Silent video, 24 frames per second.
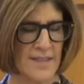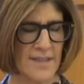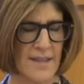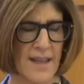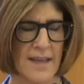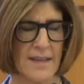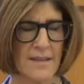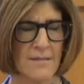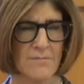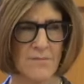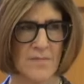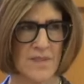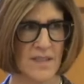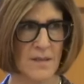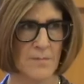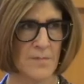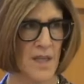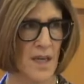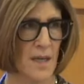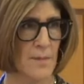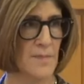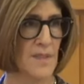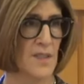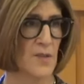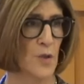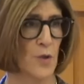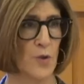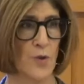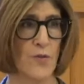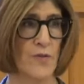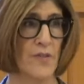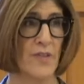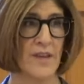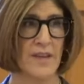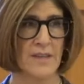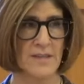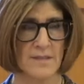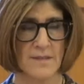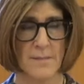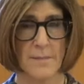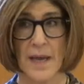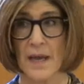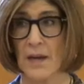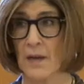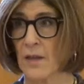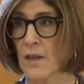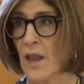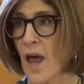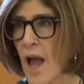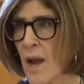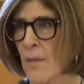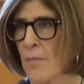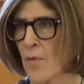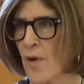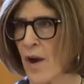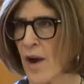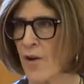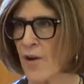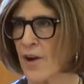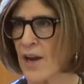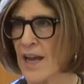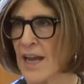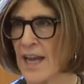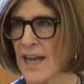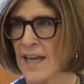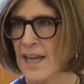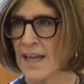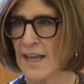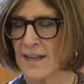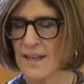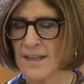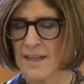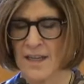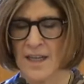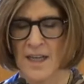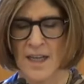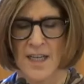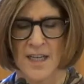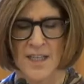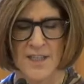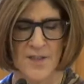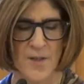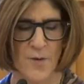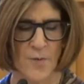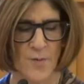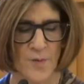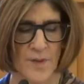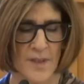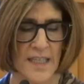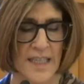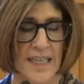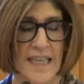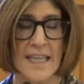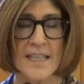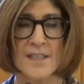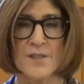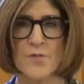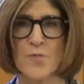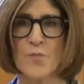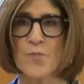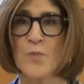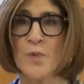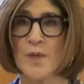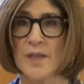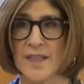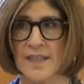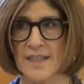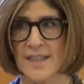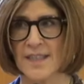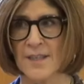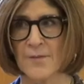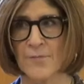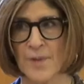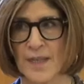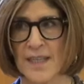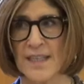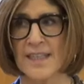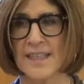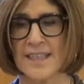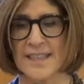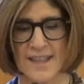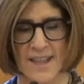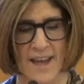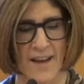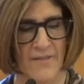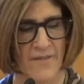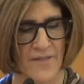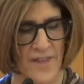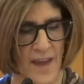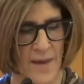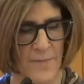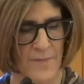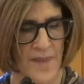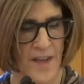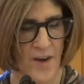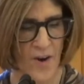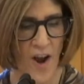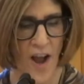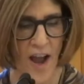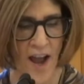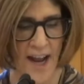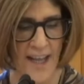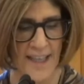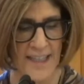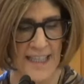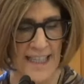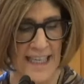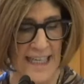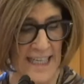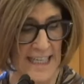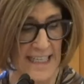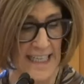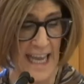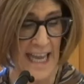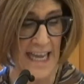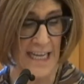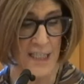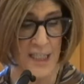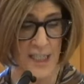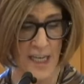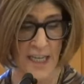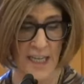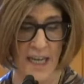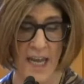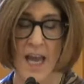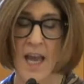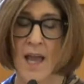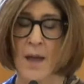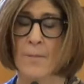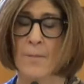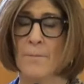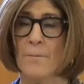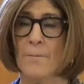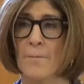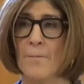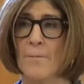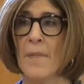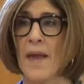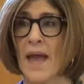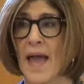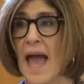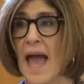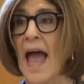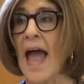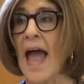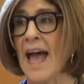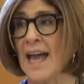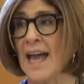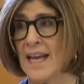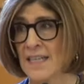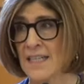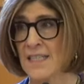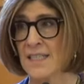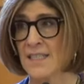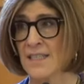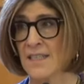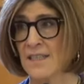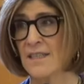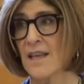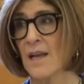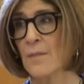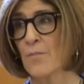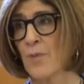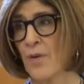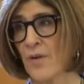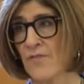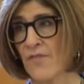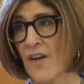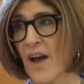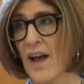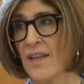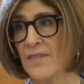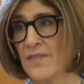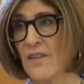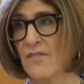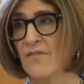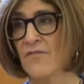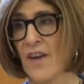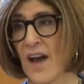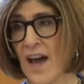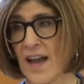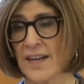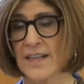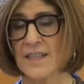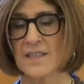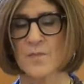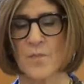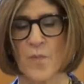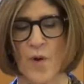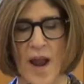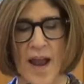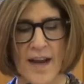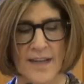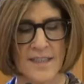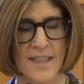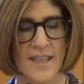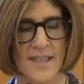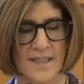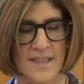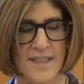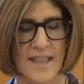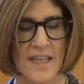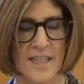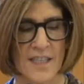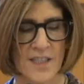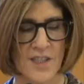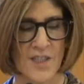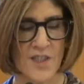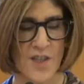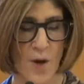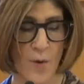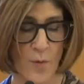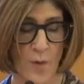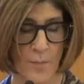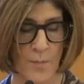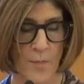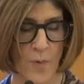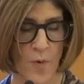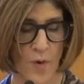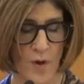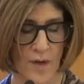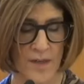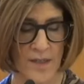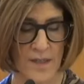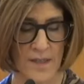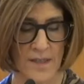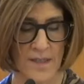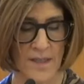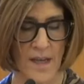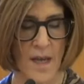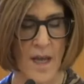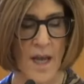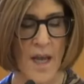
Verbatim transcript: They sometimes learn things about a library. And so the kids really, really love them. They're highly engaging and they provide the phonics practice that is so important.